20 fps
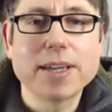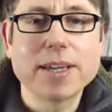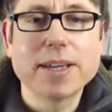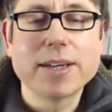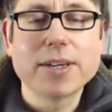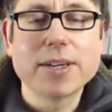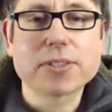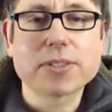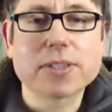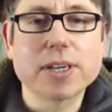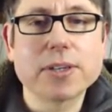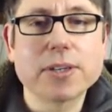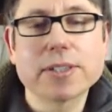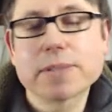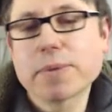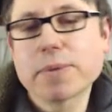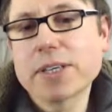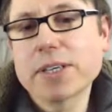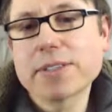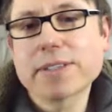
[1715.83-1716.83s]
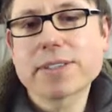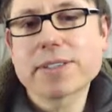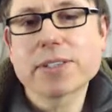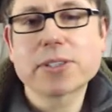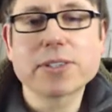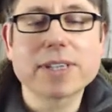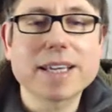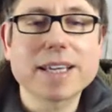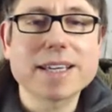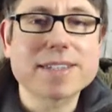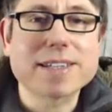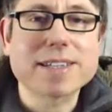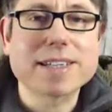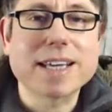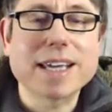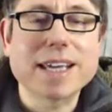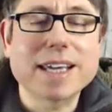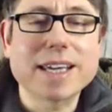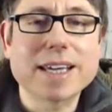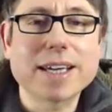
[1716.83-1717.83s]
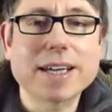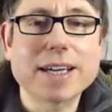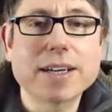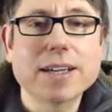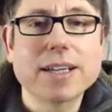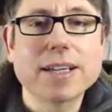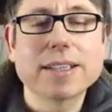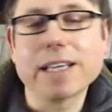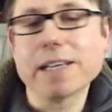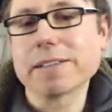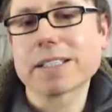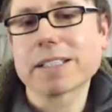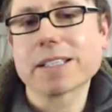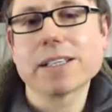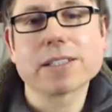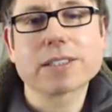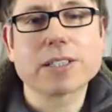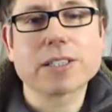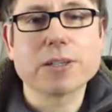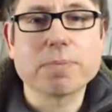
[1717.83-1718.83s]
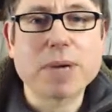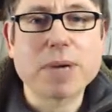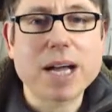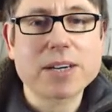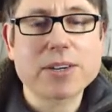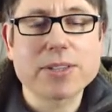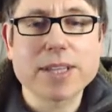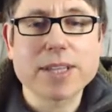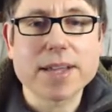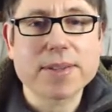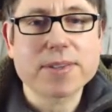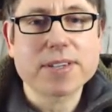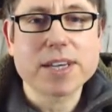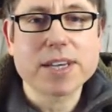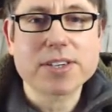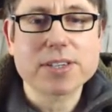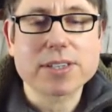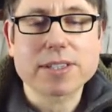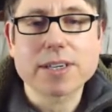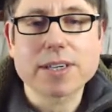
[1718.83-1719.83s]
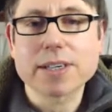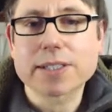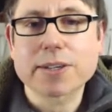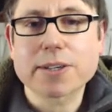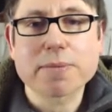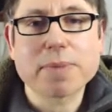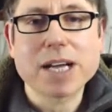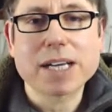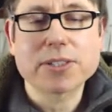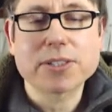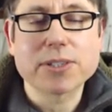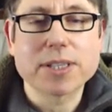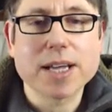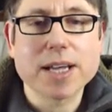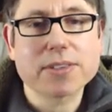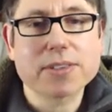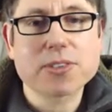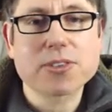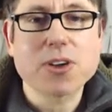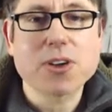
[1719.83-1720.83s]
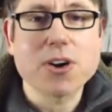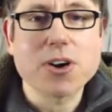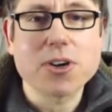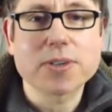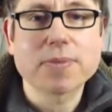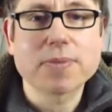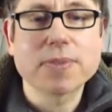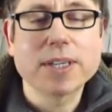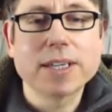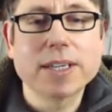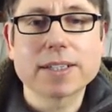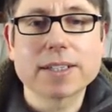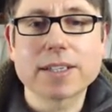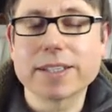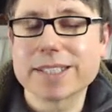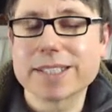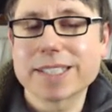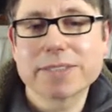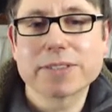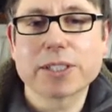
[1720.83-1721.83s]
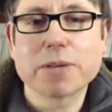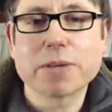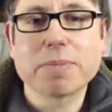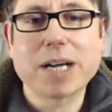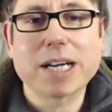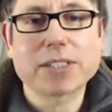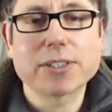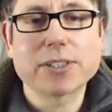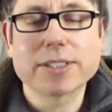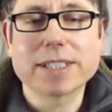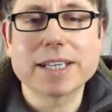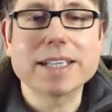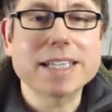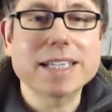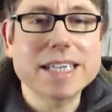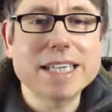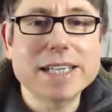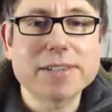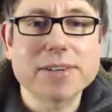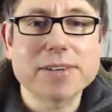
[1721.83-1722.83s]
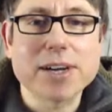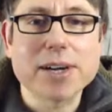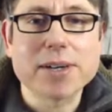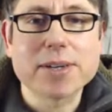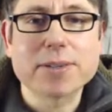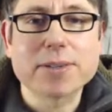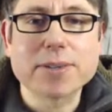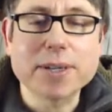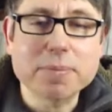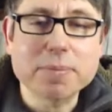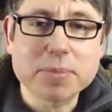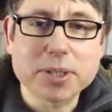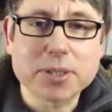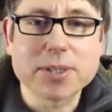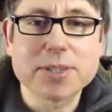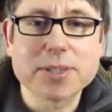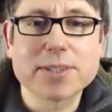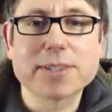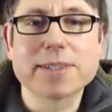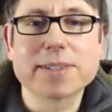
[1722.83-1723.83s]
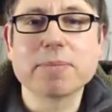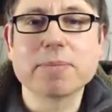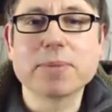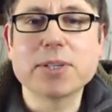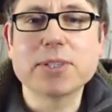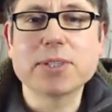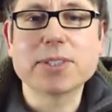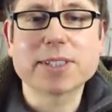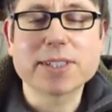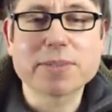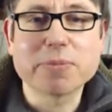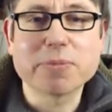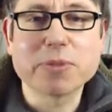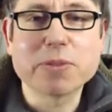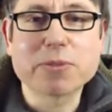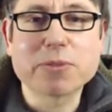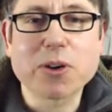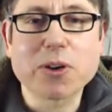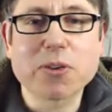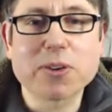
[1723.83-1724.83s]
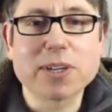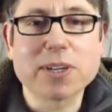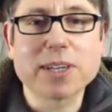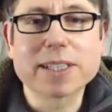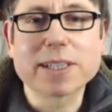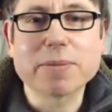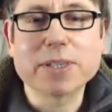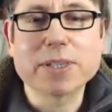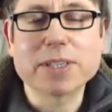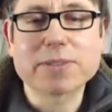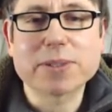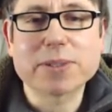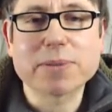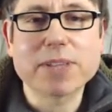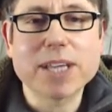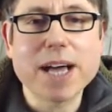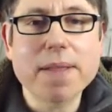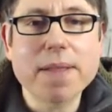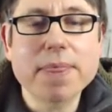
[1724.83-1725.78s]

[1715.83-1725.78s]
So I suppose it's a good lesson here. Now, I can't go back to that session, can't go back to that song, can't even go back to that era, right? Because music has moved on a little bit from that.